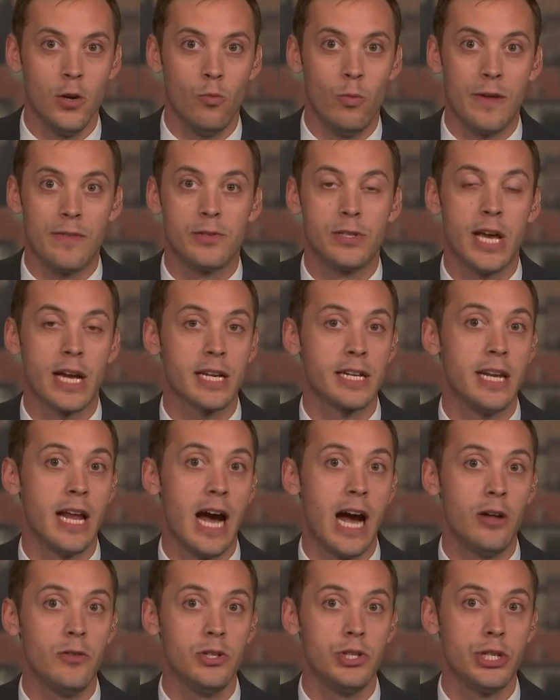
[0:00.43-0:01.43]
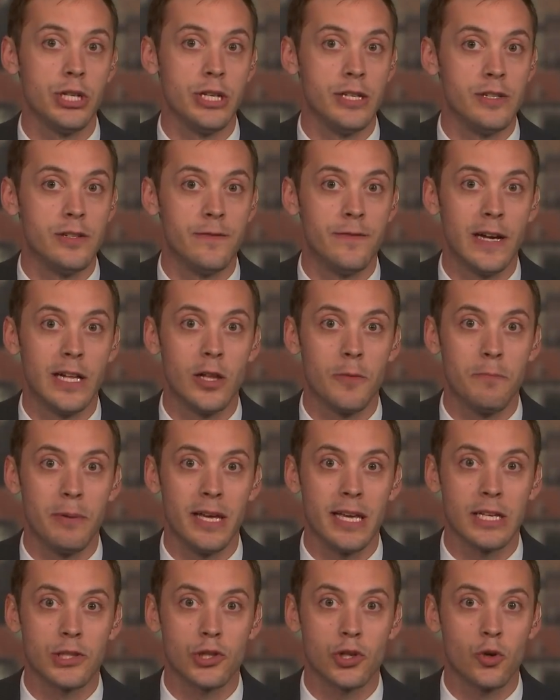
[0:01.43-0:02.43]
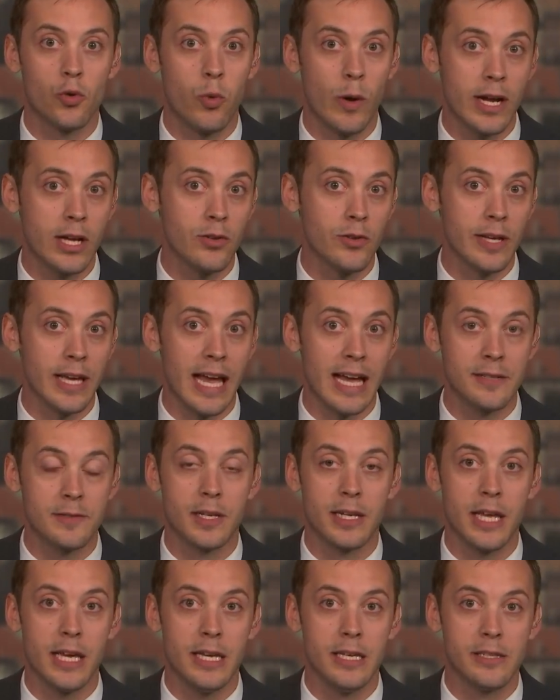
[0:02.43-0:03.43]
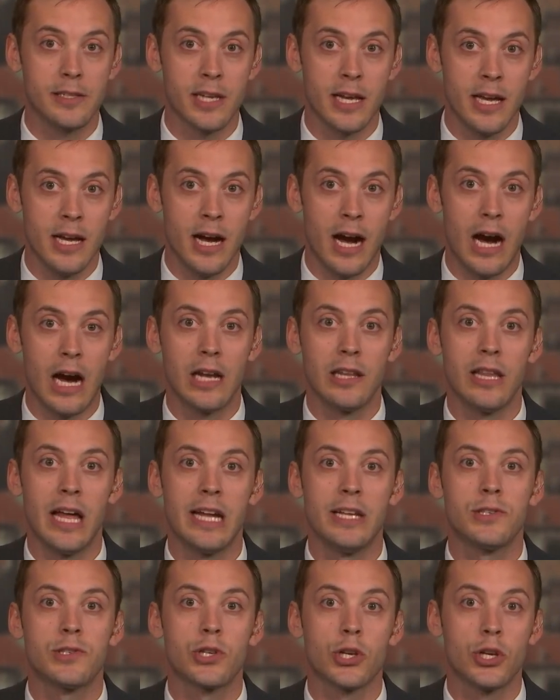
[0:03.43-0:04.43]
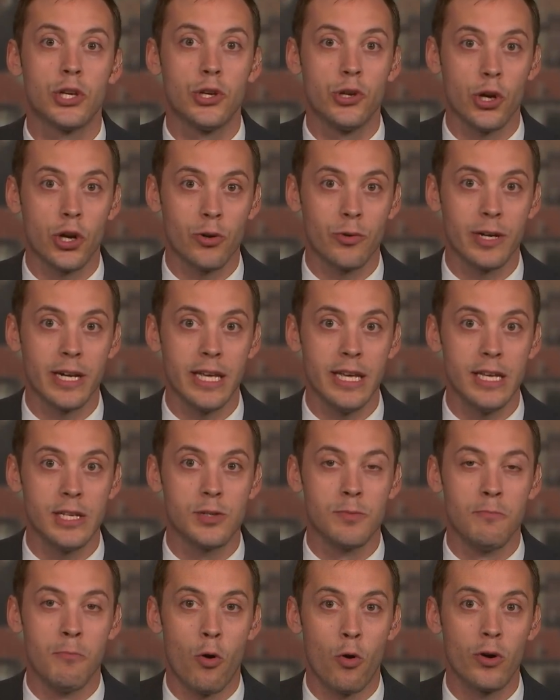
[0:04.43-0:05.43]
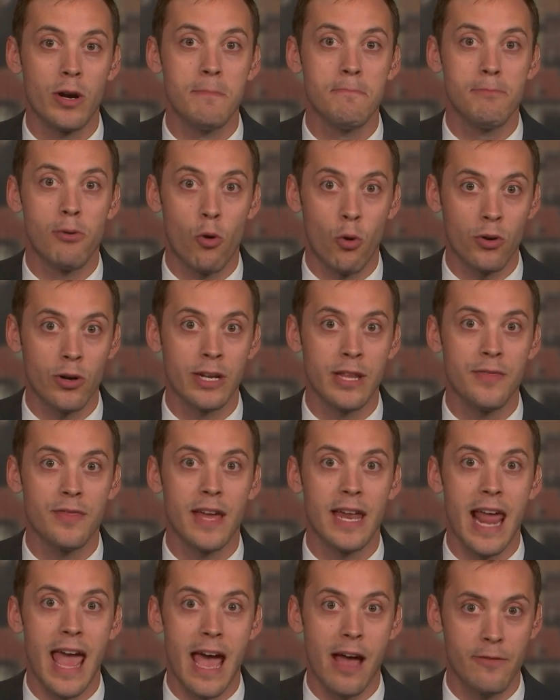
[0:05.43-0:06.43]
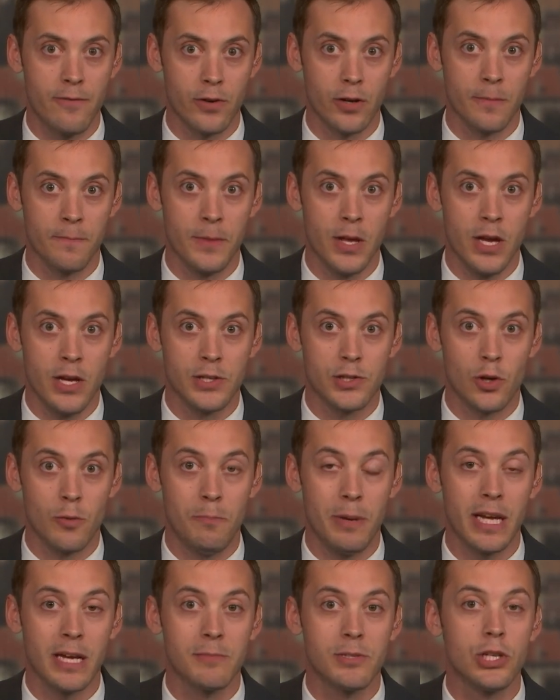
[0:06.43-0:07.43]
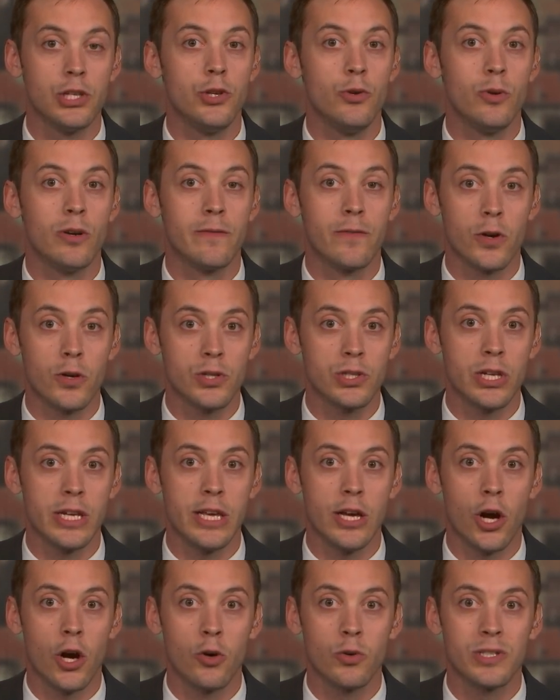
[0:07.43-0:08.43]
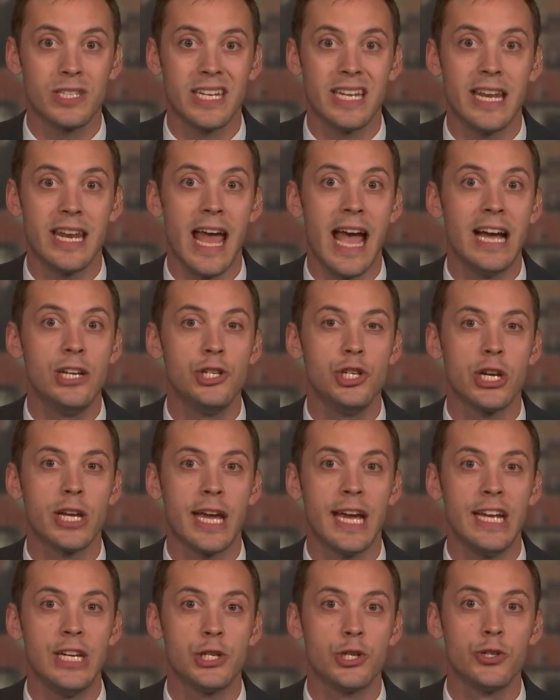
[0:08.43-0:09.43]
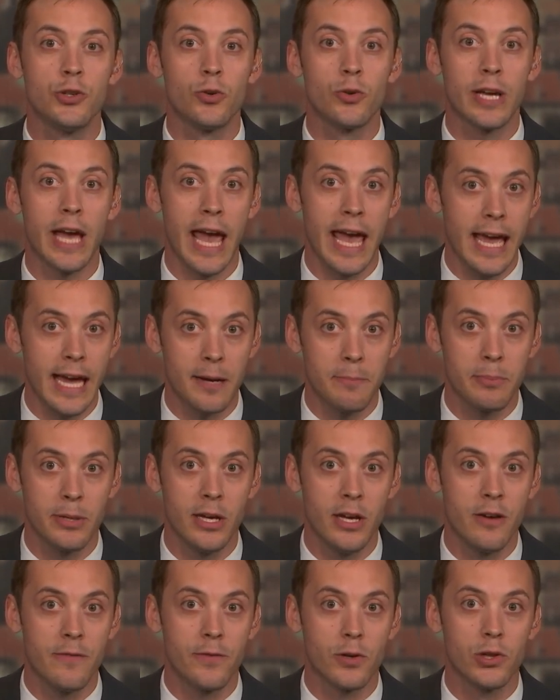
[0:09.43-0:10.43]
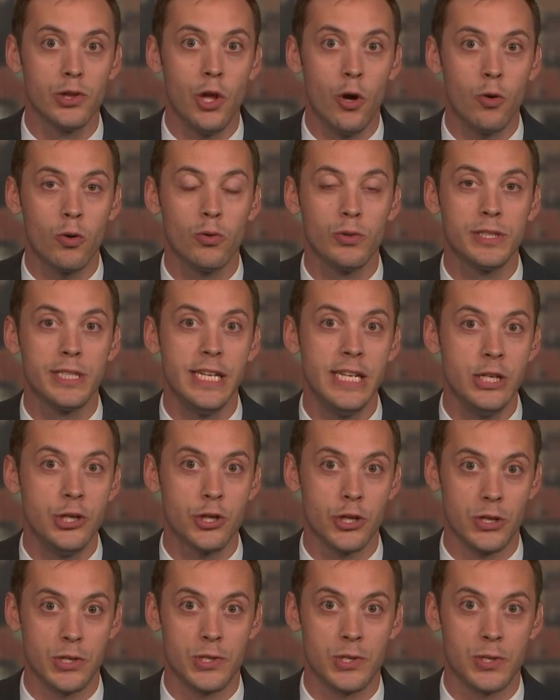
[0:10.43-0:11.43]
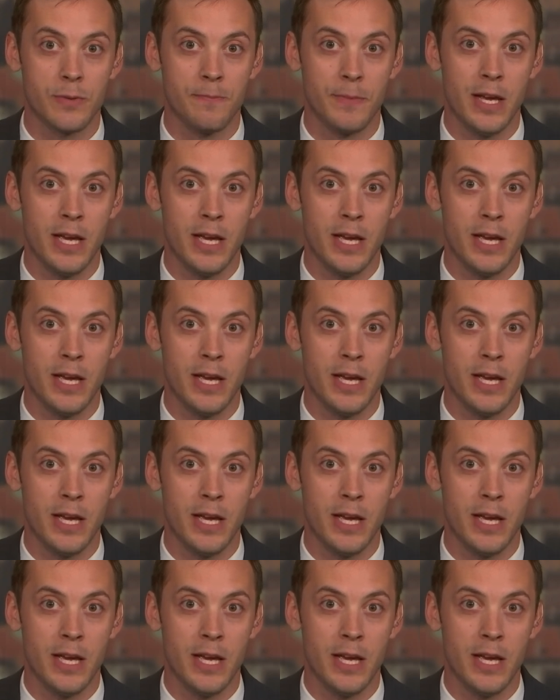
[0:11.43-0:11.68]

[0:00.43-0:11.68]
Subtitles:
With technology developing as quickly as it is, online security is more important than ever. So Binghamton University hosted an educational camp for local teachers.